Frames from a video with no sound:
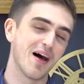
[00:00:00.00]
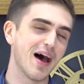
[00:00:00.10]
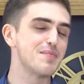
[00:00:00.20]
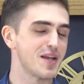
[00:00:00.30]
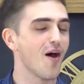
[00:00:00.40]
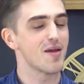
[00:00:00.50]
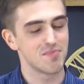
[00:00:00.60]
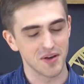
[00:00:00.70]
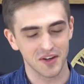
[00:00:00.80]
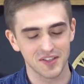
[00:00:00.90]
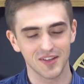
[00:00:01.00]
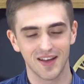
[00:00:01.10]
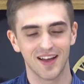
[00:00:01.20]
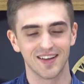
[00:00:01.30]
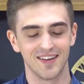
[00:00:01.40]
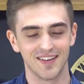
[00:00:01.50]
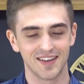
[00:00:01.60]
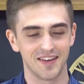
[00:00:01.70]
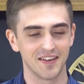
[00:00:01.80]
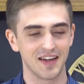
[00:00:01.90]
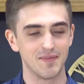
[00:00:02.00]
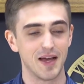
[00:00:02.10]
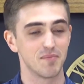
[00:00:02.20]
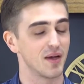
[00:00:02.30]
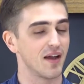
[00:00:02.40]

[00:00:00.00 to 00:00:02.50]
Well, yeah. I booked, so I can't claim that.